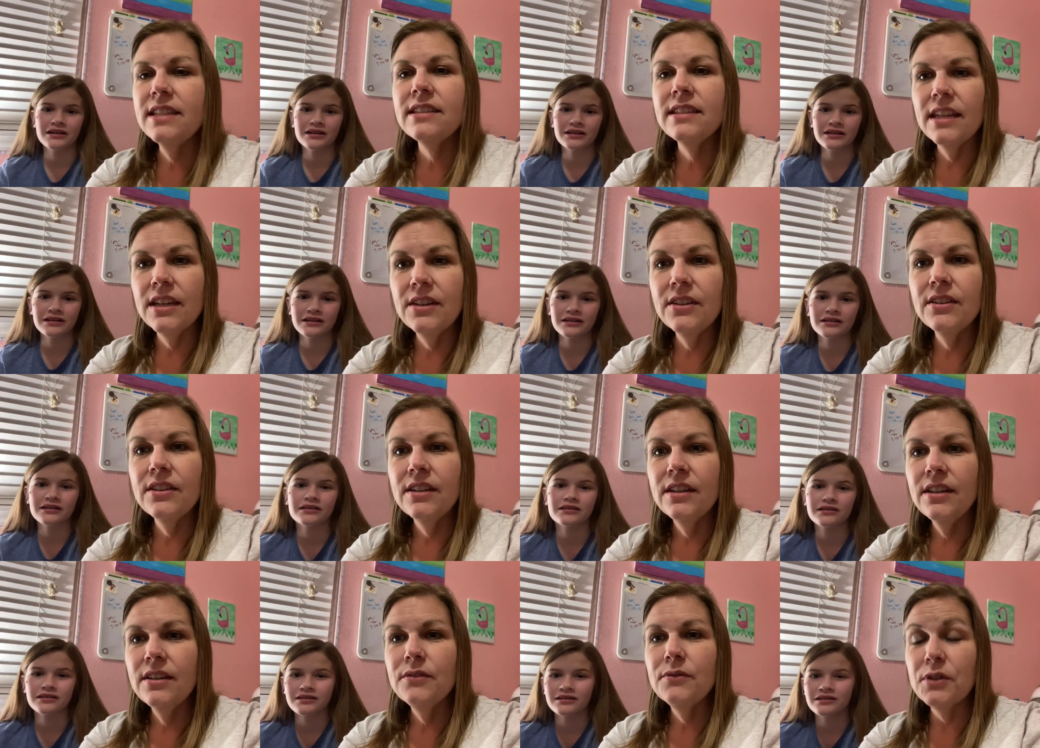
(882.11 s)
Speaker 1: sale
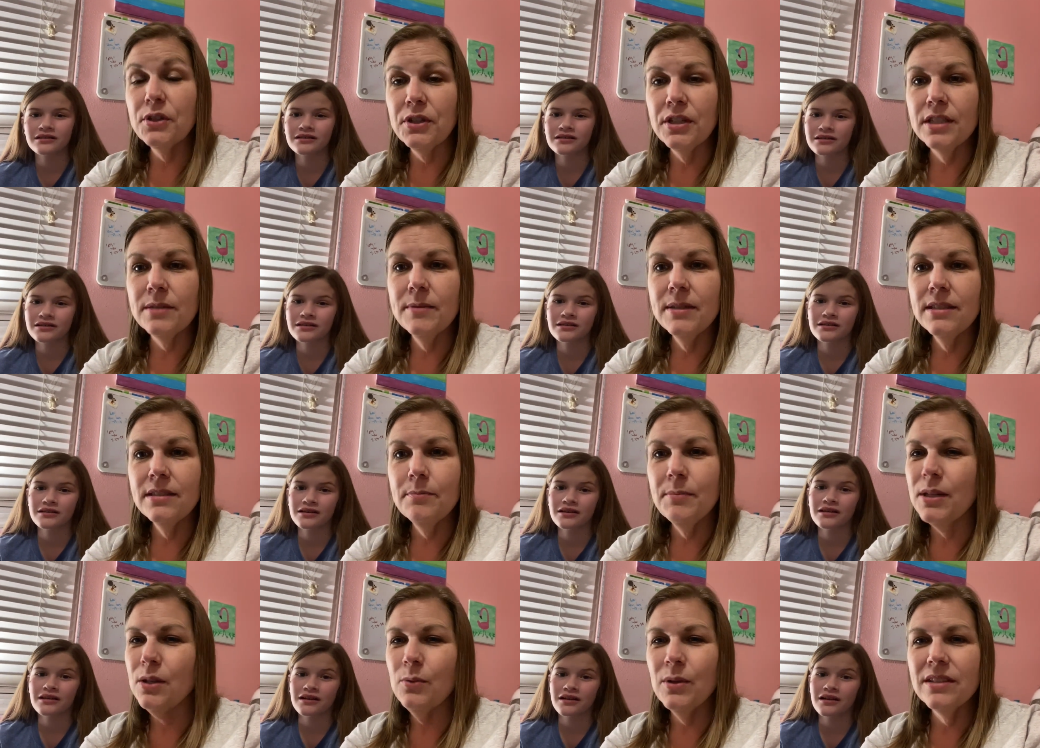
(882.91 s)
for Christmas,
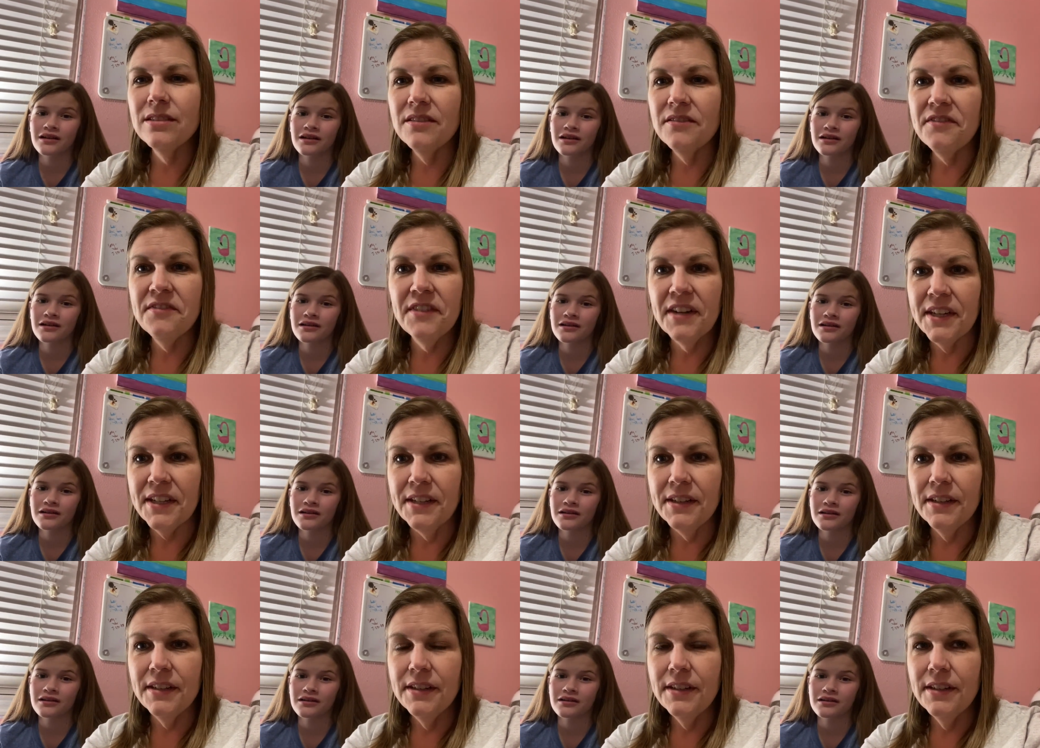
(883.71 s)
but it wasn't
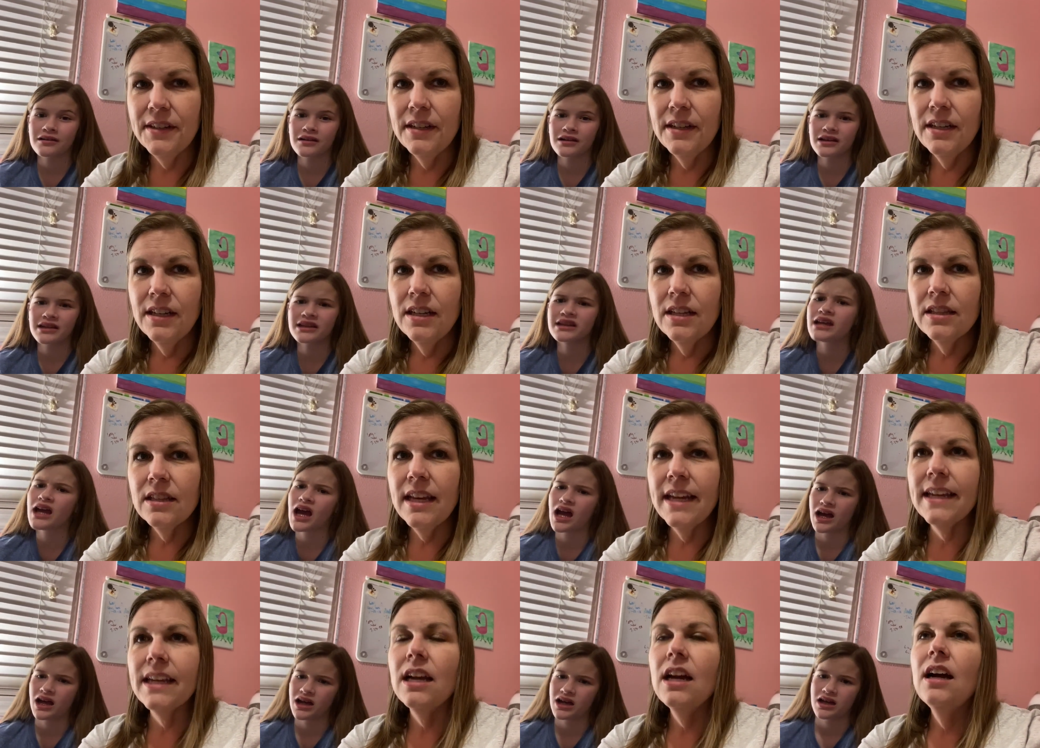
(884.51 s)
fun. Yeah.
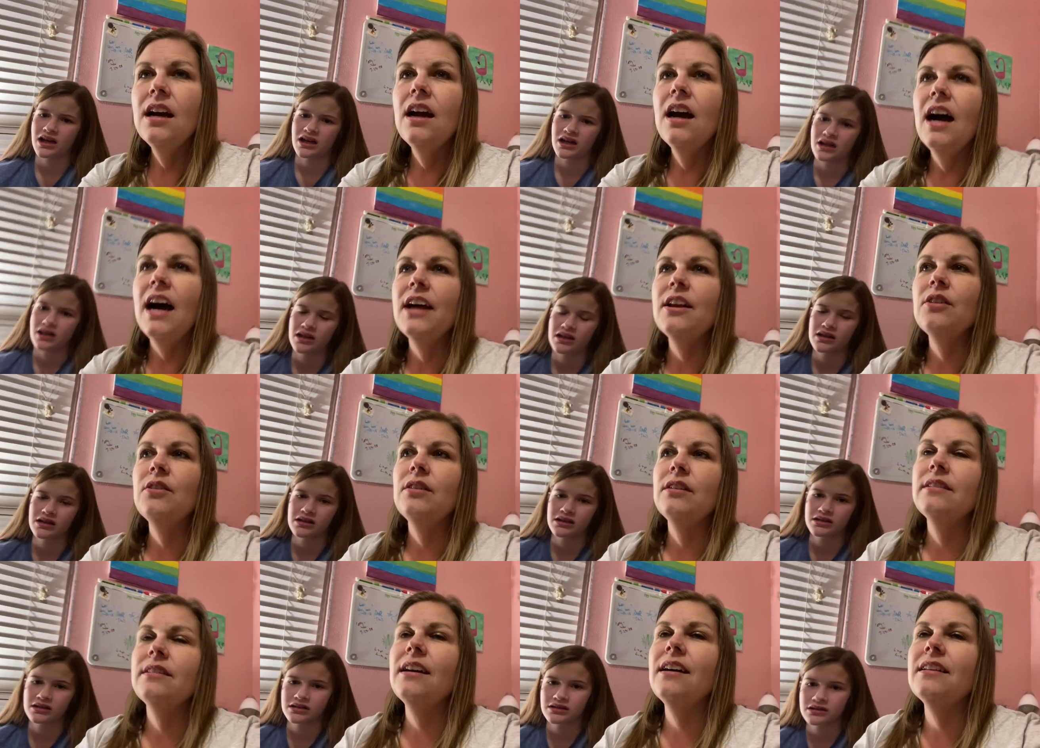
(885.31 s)
Like I
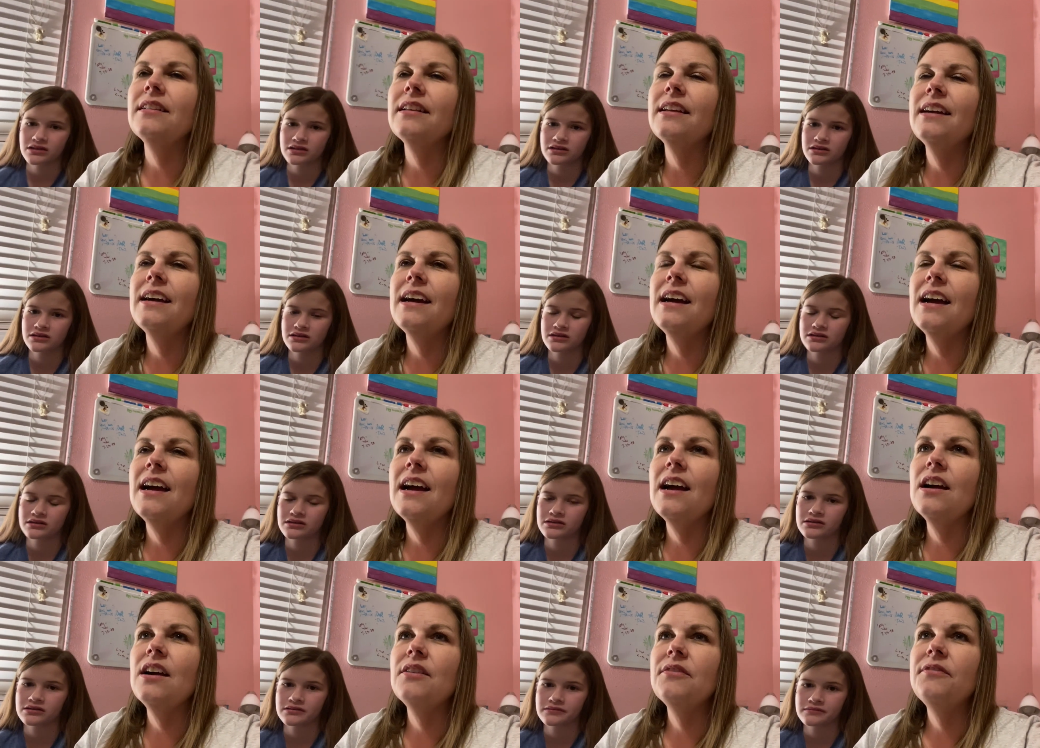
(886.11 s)
don't not
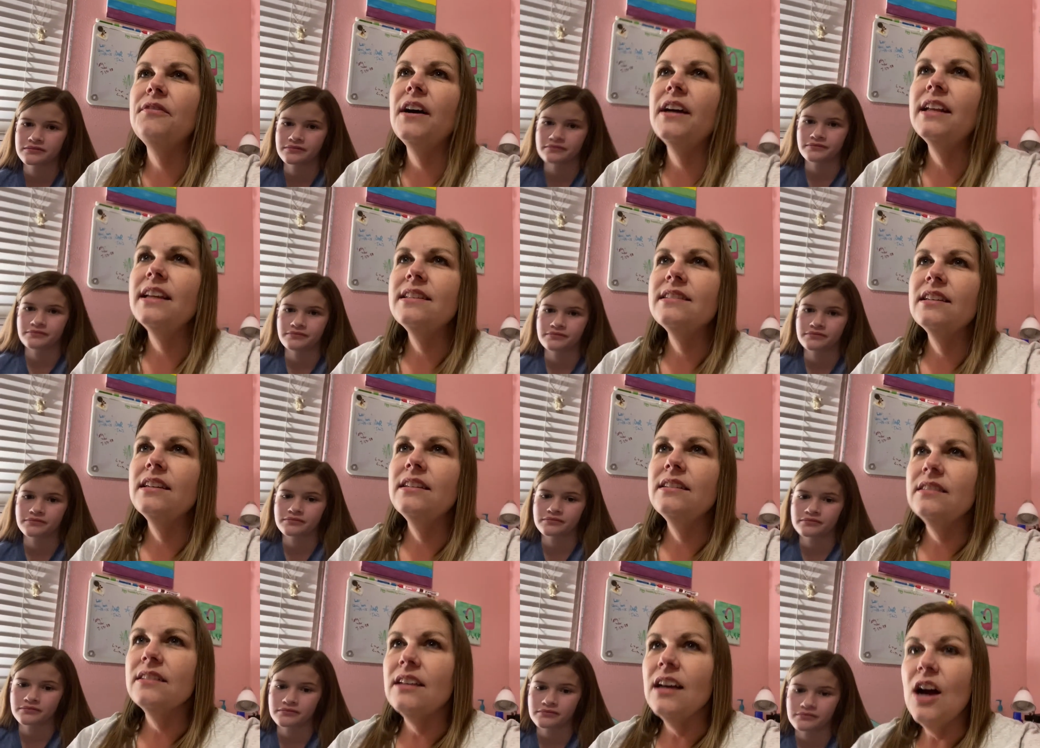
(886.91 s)
uh, fun as
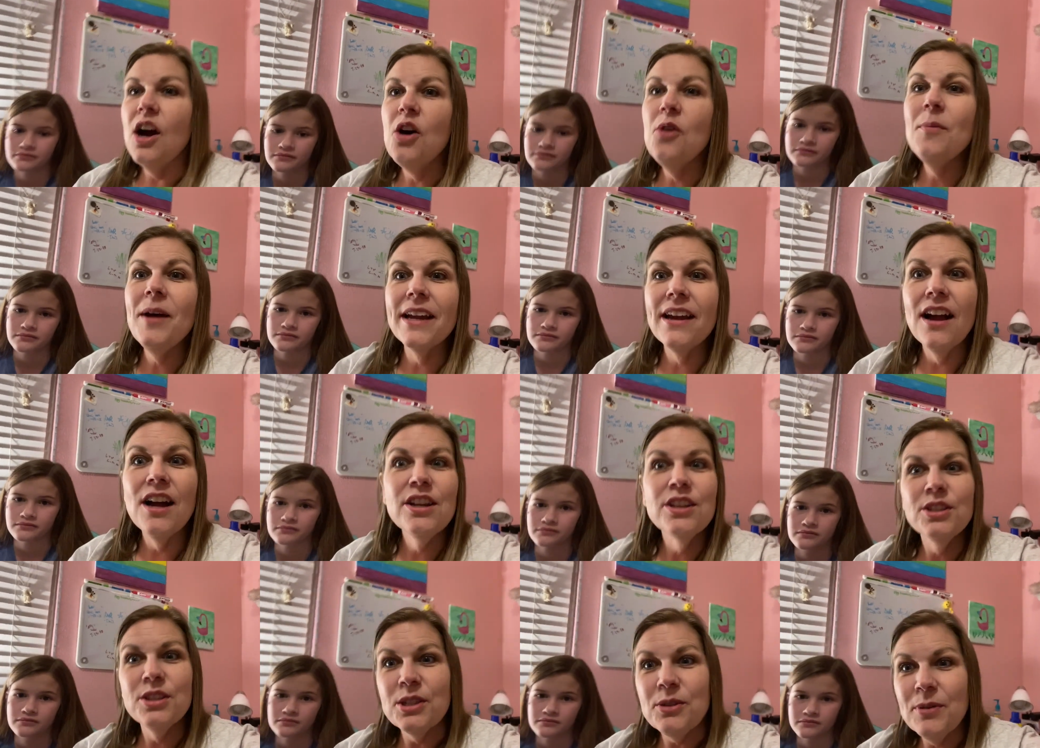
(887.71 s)
in oh my
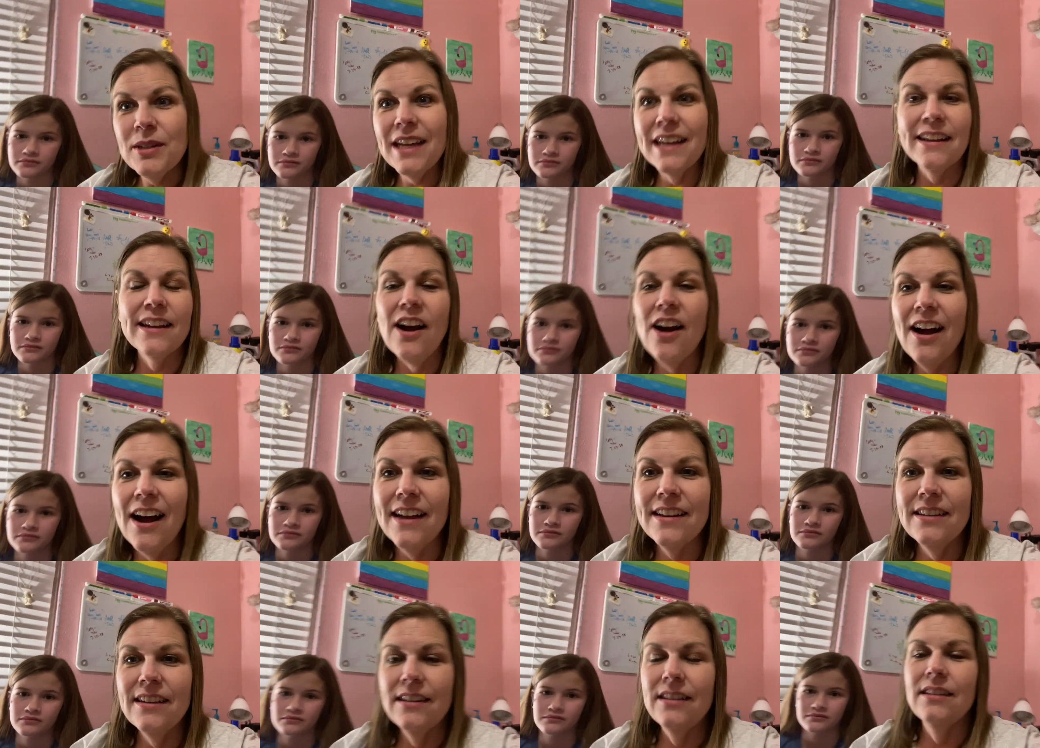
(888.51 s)
gosh look what I
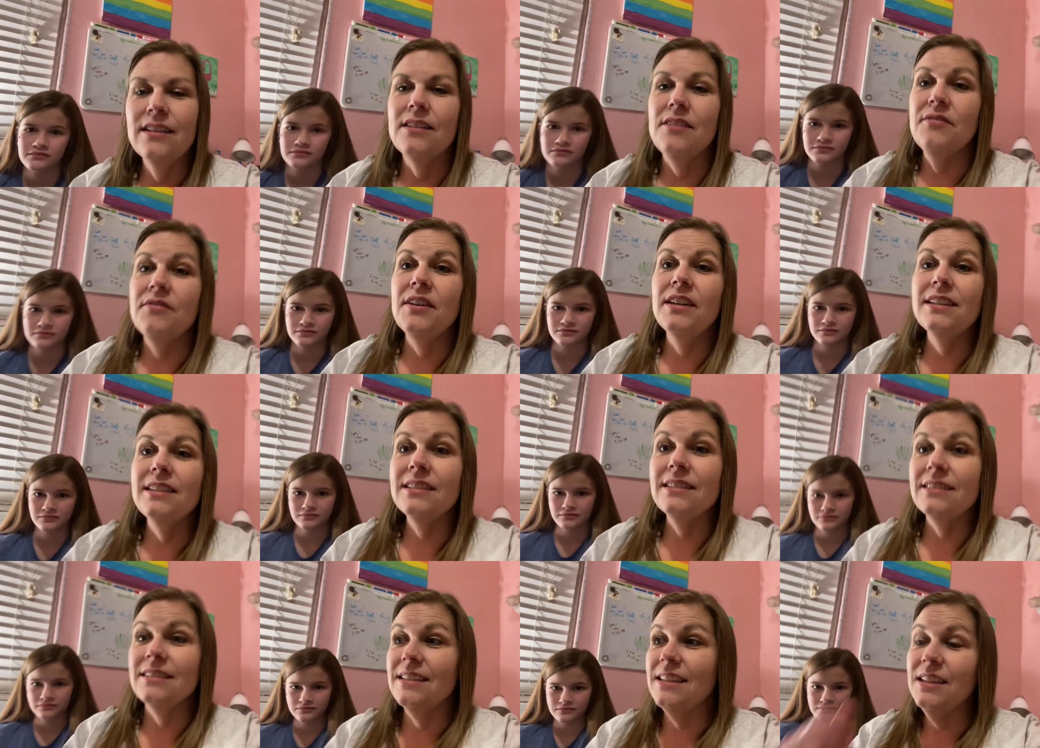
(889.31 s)
got. Fun
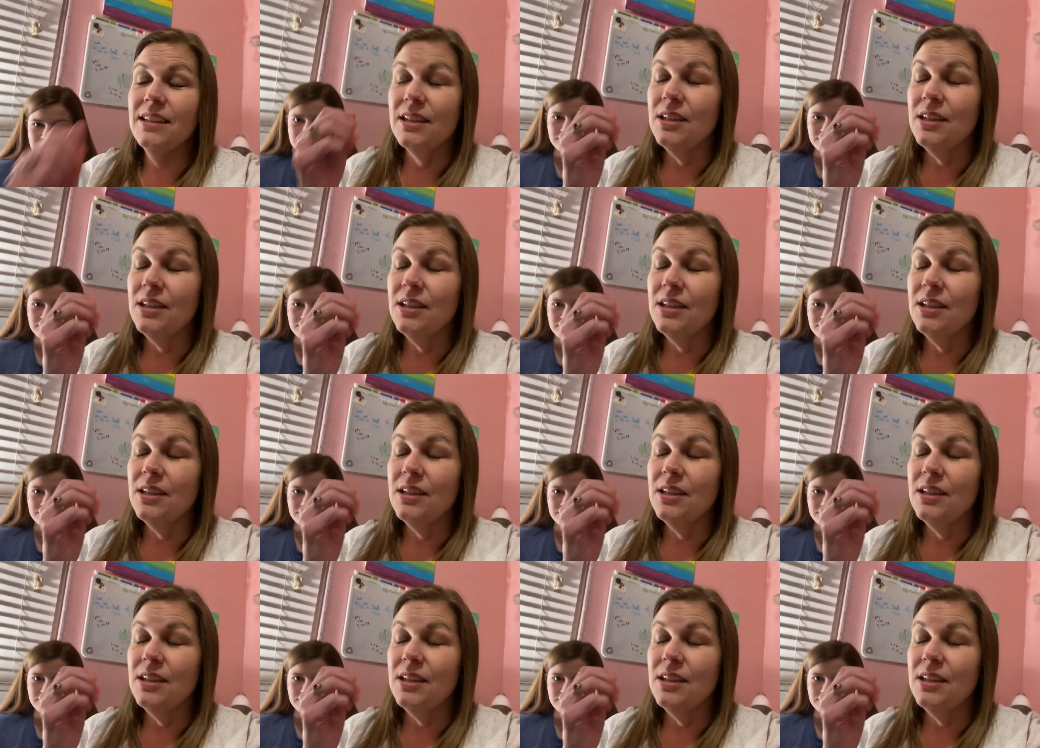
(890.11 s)
is it,